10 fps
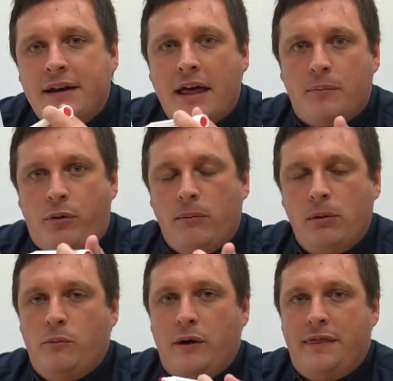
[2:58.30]
Now, the
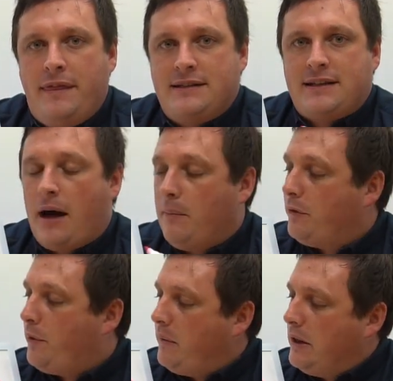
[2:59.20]
problem with this
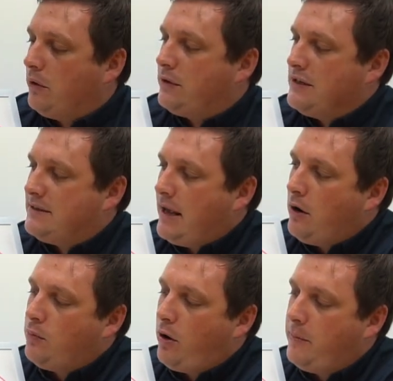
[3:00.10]
comes when we look to
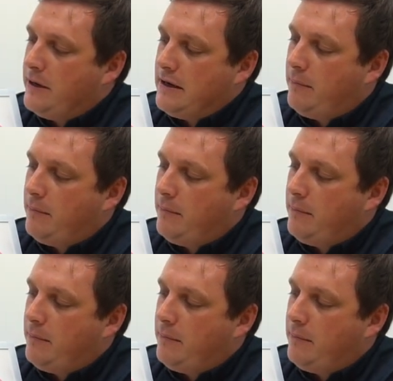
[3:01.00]
sell property